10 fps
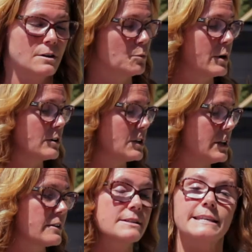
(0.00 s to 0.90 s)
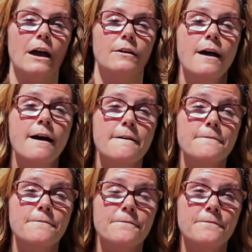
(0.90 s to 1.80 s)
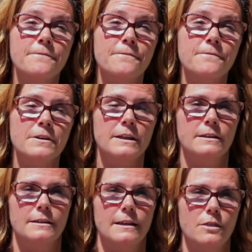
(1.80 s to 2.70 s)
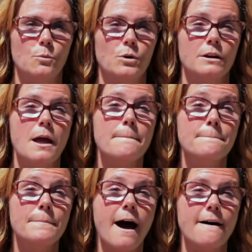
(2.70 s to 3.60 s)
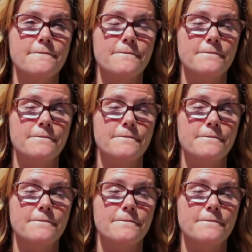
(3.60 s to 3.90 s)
Where do you hear the sound in the word puff?